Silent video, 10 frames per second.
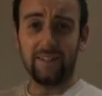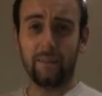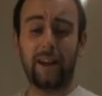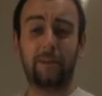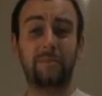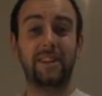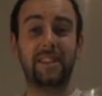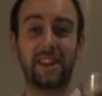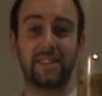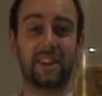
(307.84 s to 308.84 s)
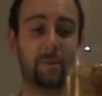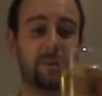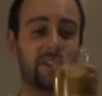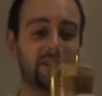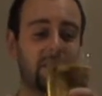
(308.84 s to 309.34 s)
Wow, let's get a second
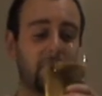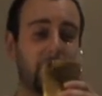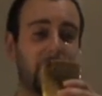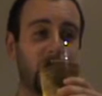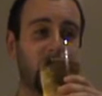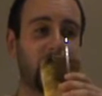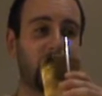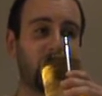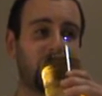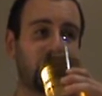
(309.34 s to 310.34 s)
opinion straight away, wow.